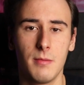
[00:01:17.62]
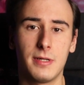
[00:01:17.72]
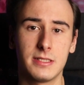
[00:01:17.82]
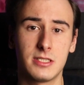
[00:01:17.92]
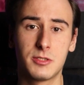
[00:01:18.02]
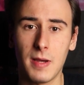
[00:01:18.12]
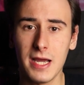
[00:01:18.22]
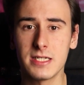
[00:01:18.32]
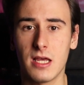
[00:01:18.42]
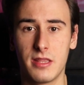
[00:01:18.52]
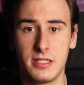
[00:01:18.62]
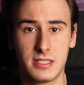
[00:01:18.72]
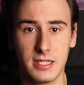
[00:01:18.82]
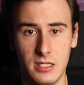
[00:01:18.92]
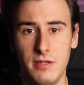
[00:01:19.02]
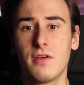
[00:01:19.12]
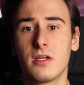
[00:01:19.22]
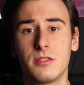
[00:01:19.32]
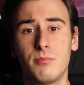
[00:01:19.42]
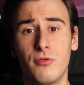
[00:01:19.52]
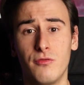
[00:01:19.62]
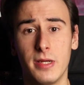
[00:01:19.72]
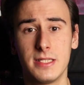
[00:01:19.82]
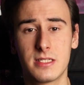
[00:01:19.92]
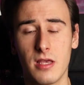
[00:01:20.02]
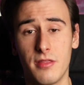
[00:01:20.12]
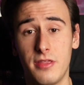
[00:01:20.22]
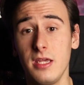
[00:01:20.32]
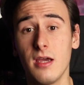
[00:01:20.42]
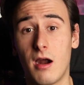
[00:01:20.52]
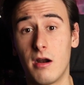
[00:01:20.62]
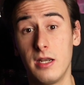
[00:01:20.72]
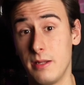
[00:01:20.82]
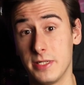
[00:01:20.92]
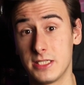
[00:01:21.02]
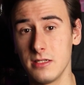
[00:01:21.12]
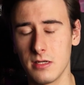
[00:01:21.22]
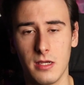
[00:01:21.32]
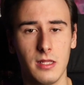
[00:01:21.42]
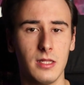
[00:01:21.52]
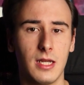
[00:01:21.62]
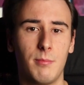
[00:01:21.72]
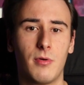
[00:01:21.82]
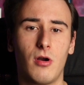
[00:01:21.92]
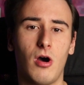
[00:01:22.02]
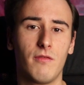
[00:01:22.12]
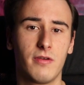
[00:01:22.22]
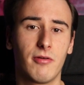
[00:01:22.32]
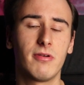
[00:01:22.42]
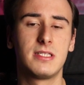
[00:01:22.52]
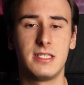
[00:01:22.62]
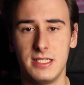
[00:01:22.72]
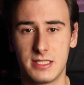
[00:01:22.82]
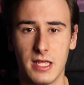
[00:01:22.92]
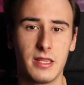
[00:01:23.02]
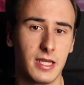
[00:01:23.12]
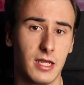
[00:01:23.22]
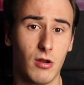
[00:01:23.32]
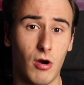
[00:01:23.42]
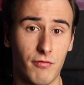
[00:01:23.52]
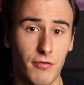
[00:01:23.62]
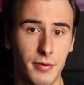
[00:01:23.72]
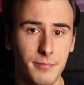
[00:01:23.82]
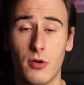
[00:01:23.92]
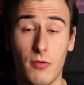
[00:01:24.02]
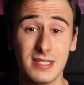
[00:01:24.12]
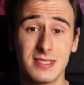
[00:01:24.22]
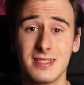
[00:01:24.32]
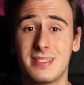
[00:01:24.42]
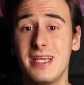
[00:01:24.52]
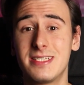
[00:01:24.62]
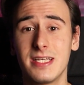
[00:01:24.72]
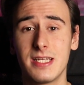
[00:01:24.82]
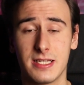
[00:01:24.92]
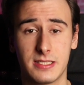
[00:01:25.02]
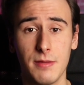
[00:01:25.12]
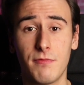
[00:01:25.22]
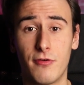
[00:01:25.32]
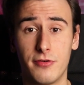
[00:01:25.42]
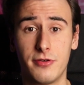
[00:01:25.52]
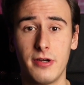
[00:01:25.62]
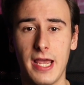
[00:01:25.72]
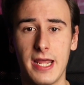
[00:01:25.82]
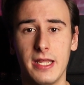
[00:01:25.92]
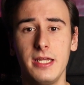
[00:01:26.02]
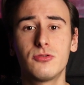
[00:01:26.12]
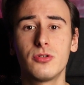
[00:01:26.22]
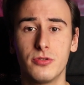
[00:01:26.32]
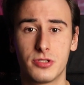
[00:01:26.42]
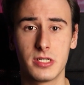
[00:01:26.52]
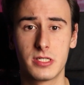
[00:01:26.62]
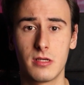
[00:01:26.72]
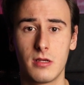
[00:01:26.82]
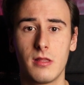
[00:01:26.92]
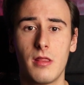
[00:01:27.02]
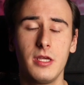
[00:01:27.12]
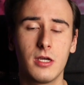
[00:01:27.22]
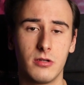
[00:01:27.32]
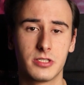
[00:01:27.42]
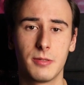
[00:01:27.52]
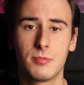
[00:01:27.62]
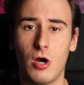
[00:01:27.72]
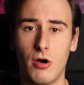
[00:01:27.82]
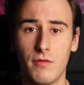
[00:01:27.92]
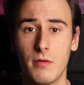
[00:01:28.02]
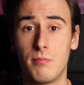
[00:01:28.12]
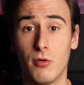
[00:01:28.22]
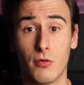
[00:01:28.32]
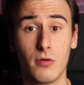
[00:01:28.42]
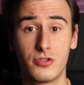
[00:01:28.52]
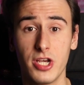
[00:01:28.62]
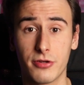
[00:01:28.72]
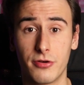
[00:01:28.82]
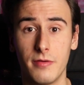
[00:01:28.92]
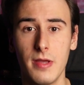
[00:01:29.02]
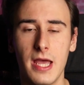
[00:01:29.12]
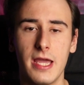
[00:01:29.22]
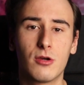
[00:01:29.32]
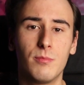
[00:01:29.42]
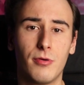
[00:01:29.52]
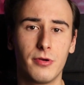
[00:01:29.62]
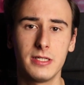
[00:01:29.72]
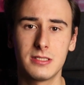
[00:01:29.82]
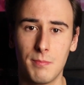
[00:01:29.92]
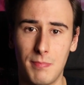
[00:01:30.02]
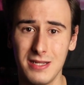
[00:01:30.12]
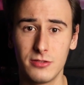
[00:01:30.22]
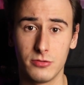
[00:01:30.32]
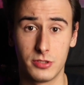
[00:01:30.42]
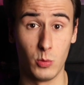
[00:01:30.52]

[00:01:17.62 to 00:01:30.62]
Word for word: But despite the significant improvements, they are limited in the number of guarantees they can offer. Rust takes it a step further and introduces the concept of Borrow Checker, a component bundled